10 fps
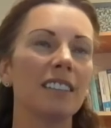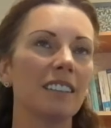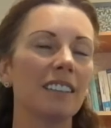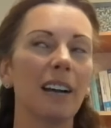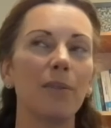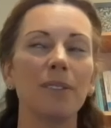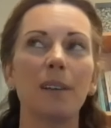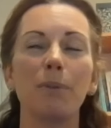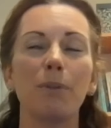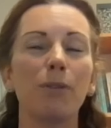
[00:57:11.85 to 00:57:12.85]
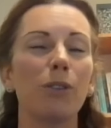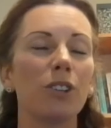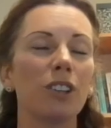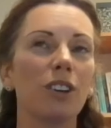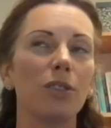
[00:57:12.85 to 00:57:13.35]
And like we said
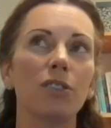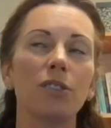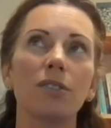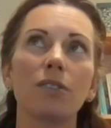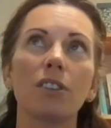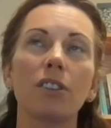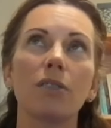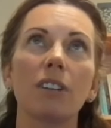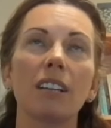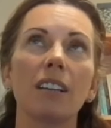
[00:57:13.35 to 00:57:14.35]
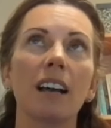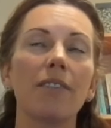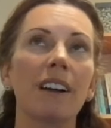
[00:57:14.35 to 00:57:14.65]
before, you know, just so that it